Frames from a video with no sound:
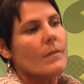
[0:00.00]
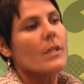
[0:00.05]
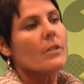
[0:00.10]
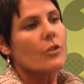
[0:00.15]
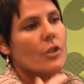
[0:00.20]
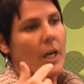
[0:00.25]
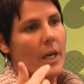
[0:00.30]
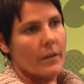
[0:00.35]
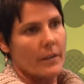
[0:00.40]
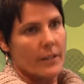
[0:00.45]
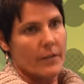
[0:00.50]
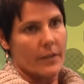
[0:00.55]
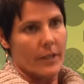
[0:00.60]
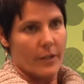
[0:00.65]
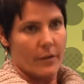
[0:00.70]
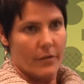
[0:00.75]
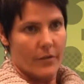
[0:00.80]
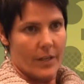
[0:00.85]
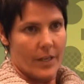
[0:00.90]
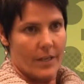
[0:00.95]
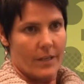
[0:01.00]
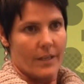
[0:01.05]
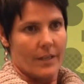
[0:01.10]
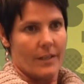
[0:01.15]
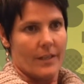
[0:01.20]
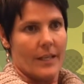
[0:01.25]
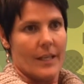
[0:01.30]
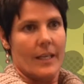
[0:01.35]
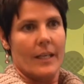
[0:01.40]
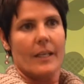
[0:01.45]
sharing their
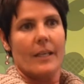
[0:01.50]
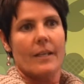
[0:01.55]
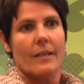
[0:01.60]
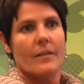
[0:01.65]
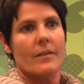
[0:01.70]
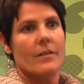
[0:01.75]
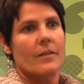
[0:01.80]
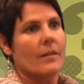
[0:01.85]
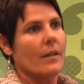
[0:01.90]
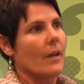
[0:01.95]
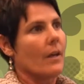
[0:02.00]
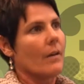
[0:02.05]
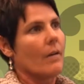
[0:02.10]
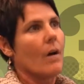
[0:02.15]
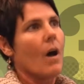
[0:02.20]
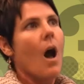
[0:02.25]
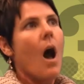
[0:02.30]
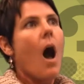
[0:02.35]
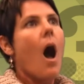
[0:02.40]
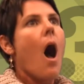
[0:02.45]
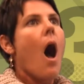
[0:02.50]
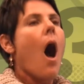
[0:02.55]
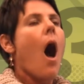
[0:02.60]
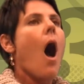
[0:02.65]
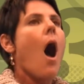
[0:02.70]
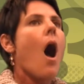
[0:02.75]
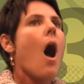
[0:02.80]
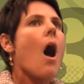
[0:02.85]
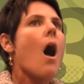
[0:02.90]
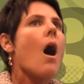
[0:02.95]
thinking. And kids go,
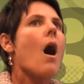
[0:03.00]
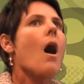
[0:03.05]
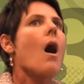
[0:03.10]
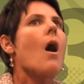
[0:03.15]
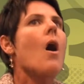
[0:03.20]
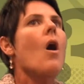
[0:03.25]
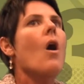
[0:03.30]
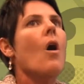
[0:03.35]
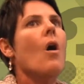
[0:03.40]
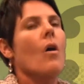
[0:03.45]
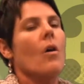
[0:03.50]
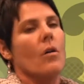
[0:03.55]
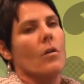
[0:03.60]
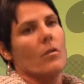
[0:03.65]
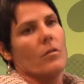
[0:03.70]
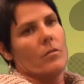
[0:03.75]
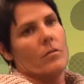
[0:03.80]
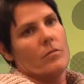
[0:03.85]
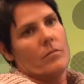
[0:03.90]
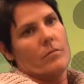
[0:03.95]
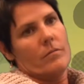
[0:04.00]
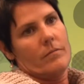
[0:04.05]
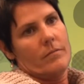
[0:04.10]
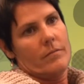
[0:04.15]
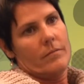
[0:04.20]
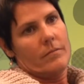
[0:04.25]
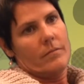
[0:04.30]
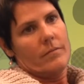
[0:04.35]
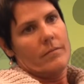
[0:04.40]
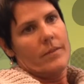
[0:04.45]
oh,
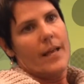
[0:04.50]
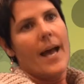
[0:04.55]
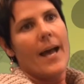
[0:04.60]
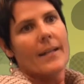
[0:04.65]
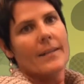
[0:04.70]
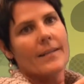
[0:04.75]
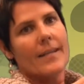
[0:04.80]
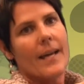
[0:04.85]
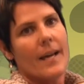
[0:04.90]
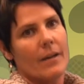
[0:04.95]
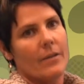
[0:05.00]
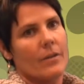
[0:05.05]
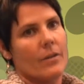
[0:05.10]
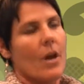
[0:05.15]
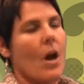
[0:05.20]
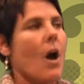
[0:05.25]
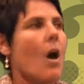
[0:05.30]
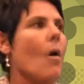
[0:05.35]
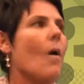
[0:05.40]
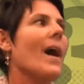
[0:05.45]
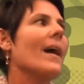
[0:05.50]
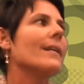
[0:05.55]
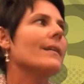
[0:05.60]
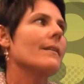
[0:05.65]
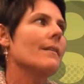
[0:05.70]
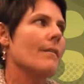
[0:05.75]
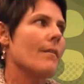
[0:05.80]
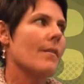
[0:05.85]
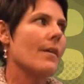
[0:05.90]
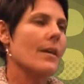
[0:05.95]
that's how you, oh, I
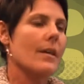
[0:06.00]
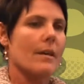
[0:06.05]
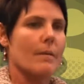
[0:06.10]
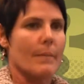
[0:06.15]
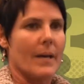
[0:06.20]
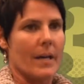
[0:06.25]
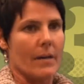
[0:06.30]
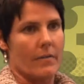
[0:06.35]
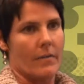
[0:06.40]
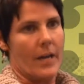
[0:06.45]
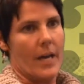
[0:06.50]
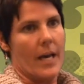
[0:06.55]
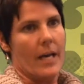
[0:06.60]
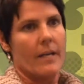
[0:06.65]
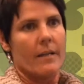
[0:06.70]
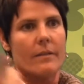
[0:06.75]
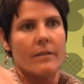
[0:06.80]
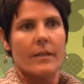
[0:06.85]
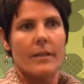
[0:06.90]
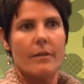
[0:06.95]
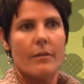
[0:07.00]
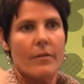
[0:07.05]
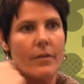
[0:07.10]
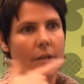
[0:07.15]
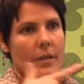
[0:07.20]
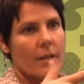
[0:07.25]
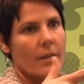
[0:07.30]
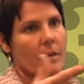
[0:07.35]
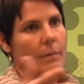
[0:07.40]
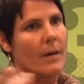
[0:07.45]
didn't think about that. And they're
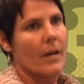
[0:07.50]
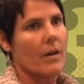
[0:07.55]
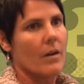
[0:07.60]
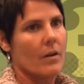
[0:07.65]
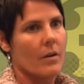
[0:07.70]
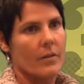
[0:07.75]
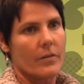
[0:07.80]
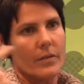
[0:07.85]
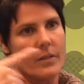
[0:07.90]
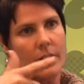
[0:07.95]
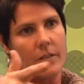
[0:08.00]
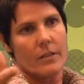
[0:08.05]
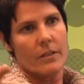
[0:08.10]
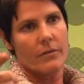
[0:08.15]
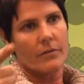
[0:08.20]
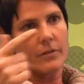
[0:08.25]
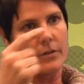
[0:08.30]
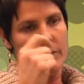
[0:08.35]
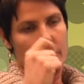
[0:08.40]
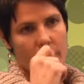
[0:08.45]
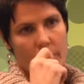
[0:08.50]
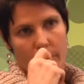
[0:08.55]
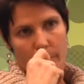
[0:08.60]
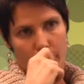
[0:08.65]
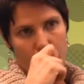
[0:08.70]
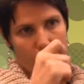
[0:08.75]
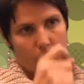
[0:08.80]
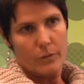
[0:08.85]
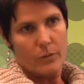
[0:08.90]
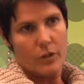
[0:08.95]
thinking about all these different
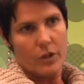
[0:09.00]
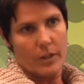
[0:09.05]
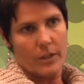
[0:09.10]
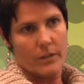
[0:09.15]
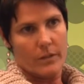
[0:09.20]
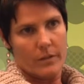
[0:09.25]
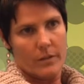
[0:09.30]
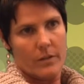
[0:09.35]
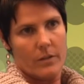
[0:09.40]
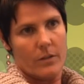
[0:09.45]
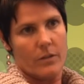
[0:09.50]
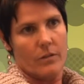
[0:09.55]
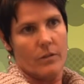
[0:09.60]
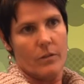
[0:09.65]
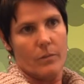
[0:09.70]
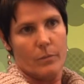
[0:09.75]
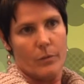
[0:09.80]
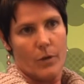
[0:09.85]
approaches to the